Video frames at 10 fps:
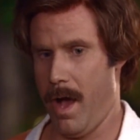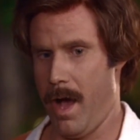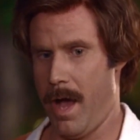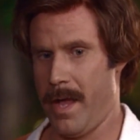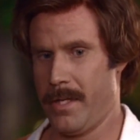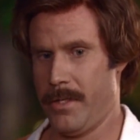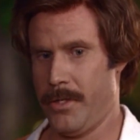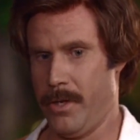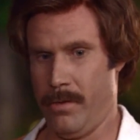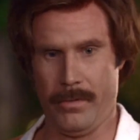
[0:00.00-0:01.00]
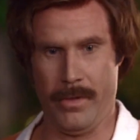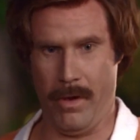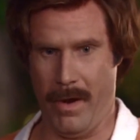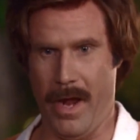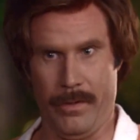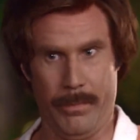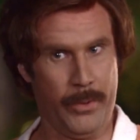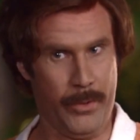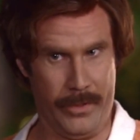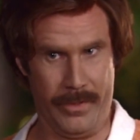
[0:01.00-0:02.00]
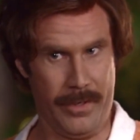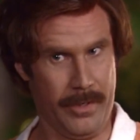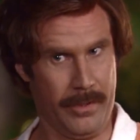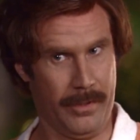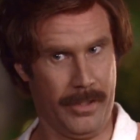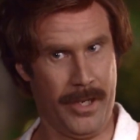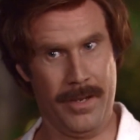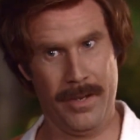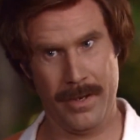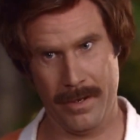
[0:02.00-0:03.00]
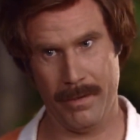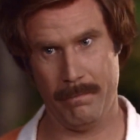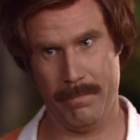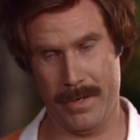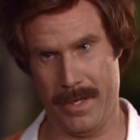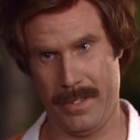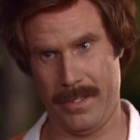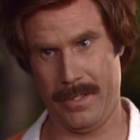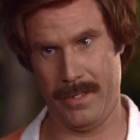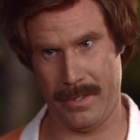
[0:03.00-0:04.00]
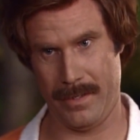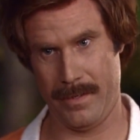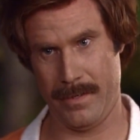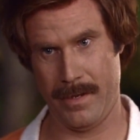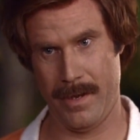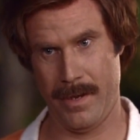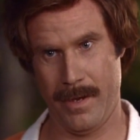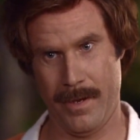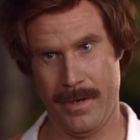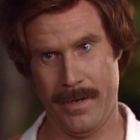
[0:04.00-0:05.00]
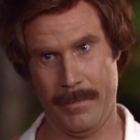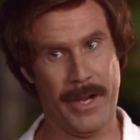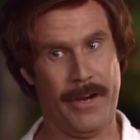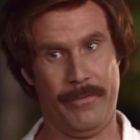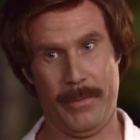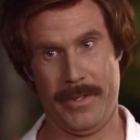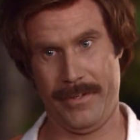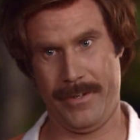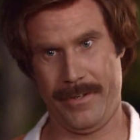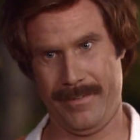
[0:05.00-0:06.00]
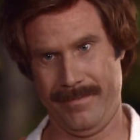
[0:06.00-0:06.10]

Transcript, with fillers: I don't know how to put this, but I'm kind of a big deal.